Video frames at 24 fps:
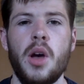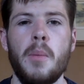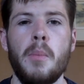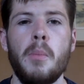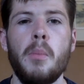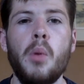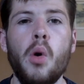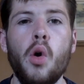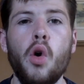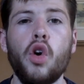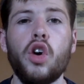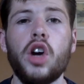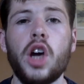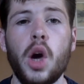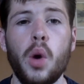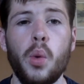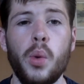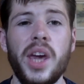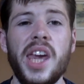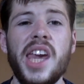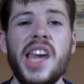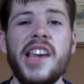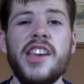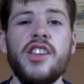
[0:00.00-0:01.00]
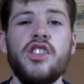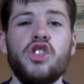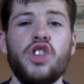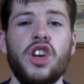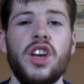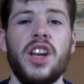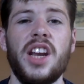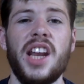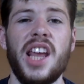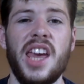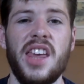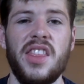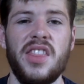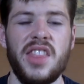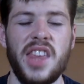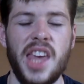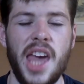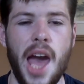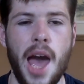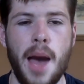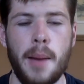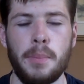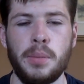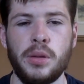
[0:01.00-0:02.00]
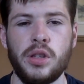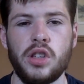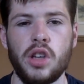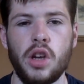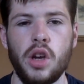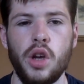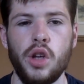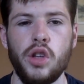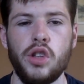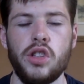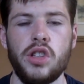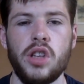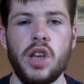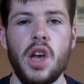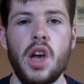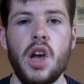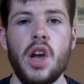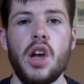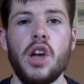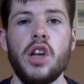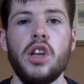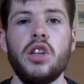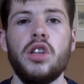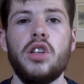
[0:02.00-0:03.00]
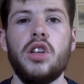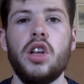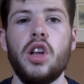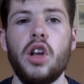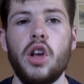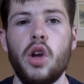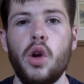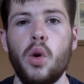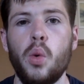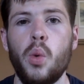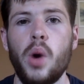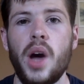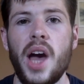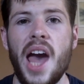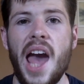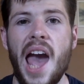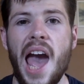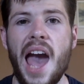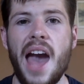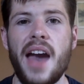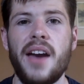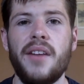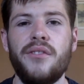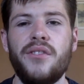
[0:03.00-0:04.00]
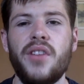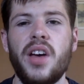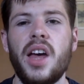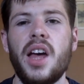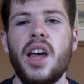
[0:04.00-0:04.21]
more cohesion in the episodes to have,